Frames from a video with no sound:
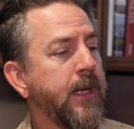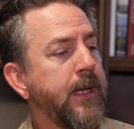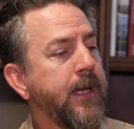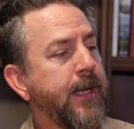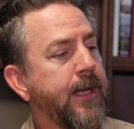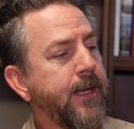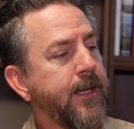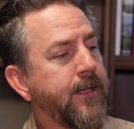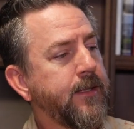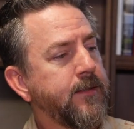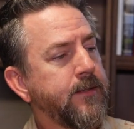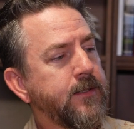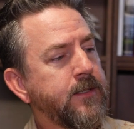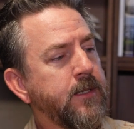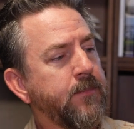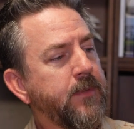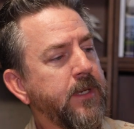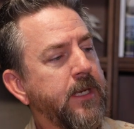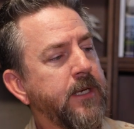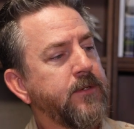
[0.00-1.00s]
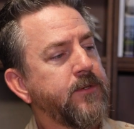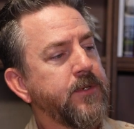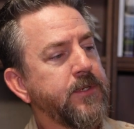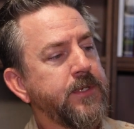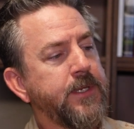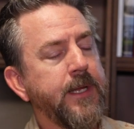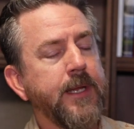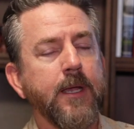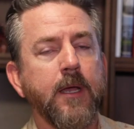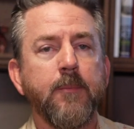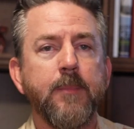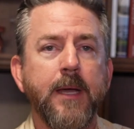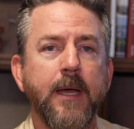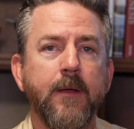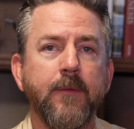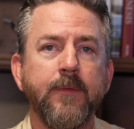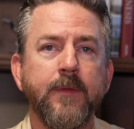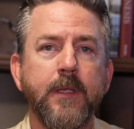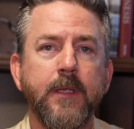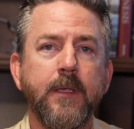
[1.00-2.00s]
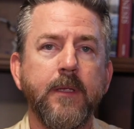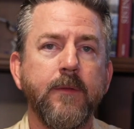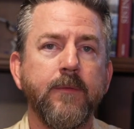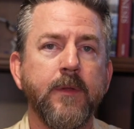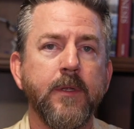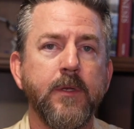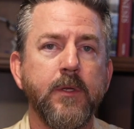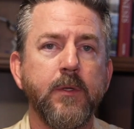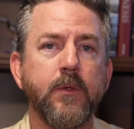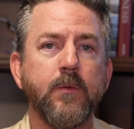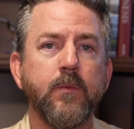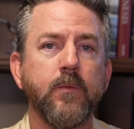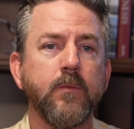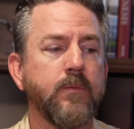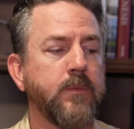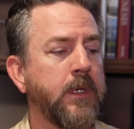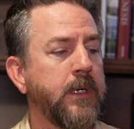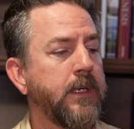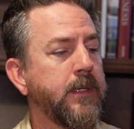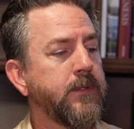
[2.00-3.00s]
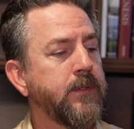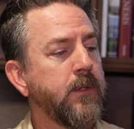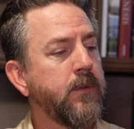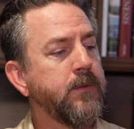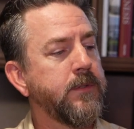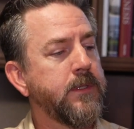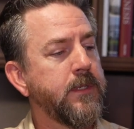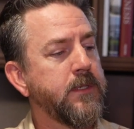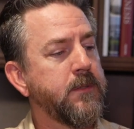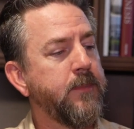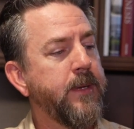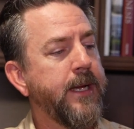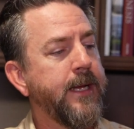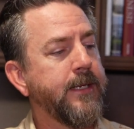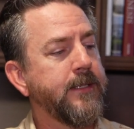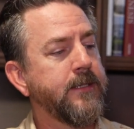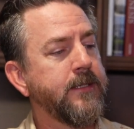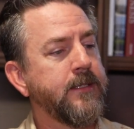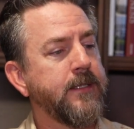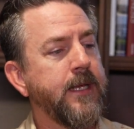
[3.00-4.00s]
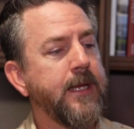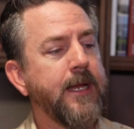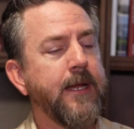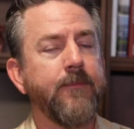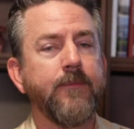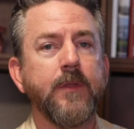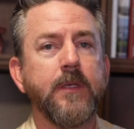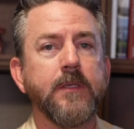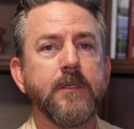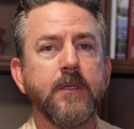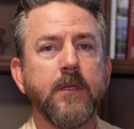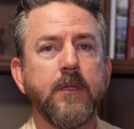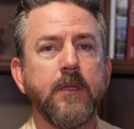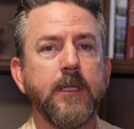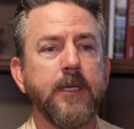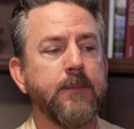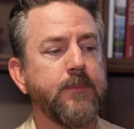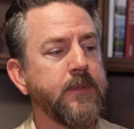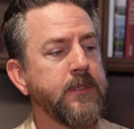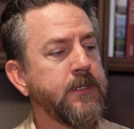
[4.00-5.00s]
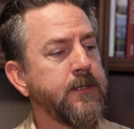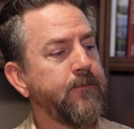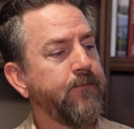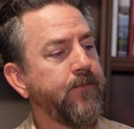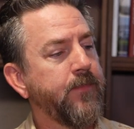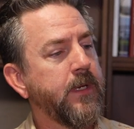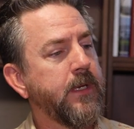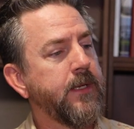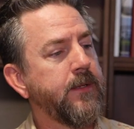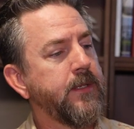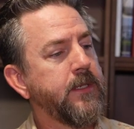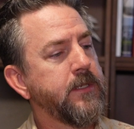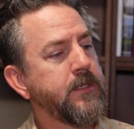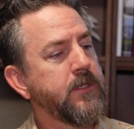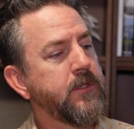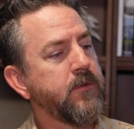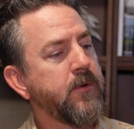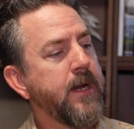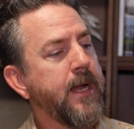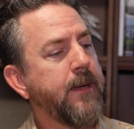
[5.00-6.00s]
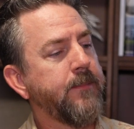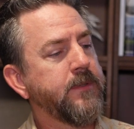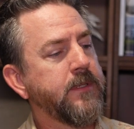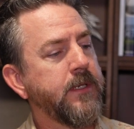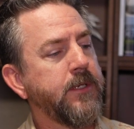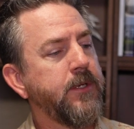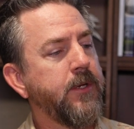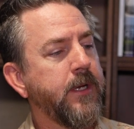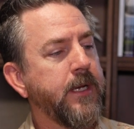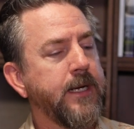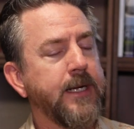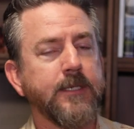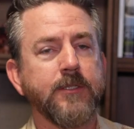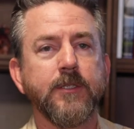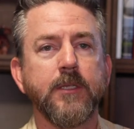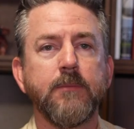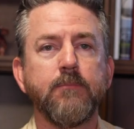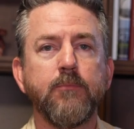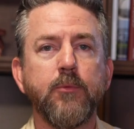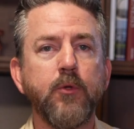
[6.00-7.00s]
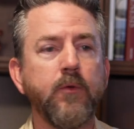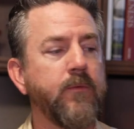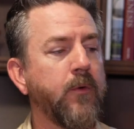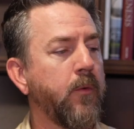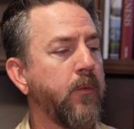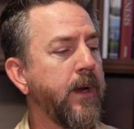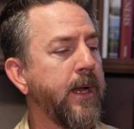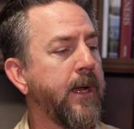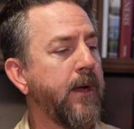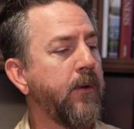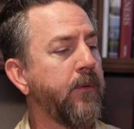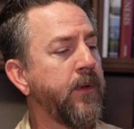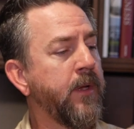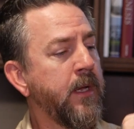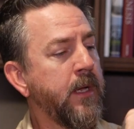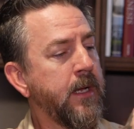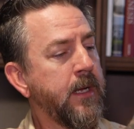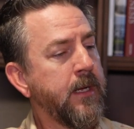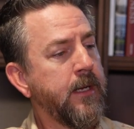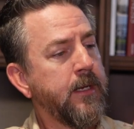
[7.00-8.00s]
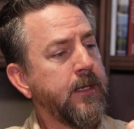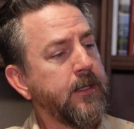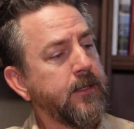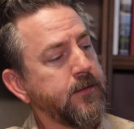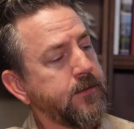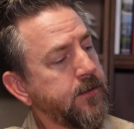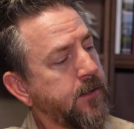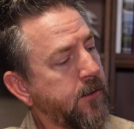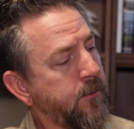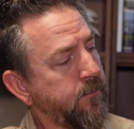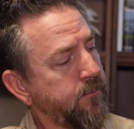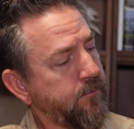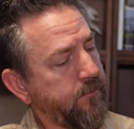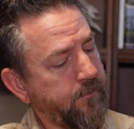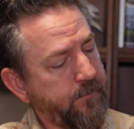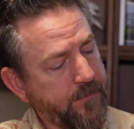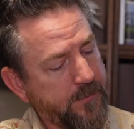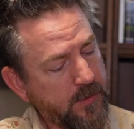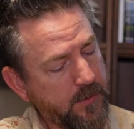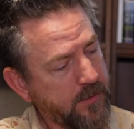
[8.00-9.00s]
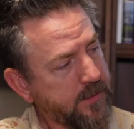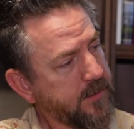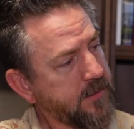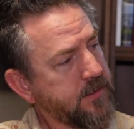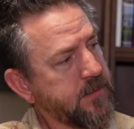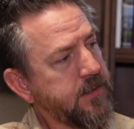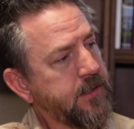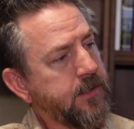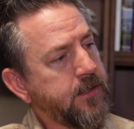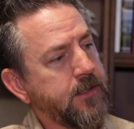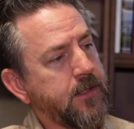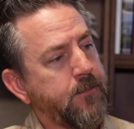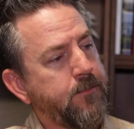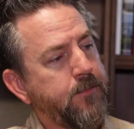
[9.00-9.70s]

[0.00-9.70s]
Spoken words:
And something interesting about the new Solstice bags is they have these clips, these straps that you can actually move around. So you can see on the